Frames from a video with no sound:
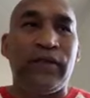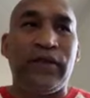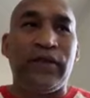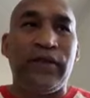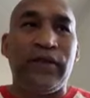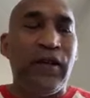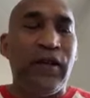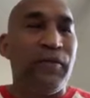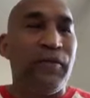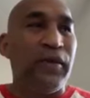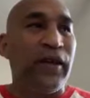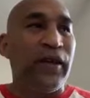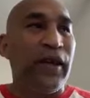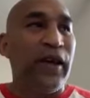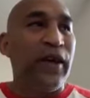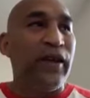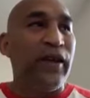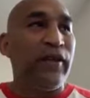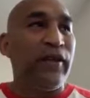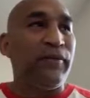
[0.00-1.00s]
gym
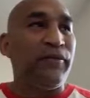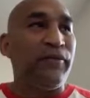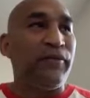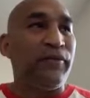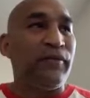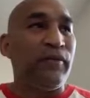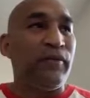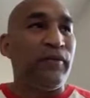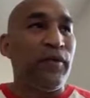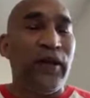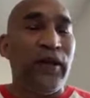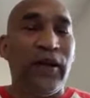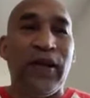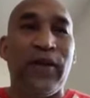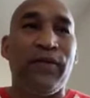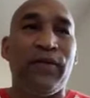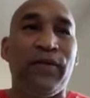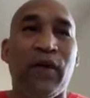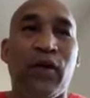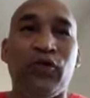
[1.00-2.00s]
again and
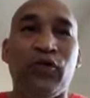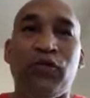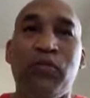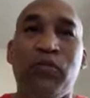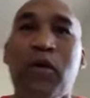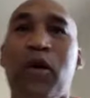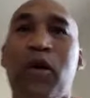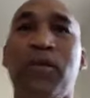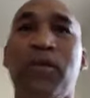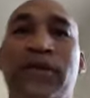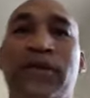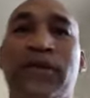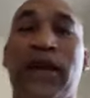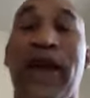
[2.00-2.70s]
relive those moments and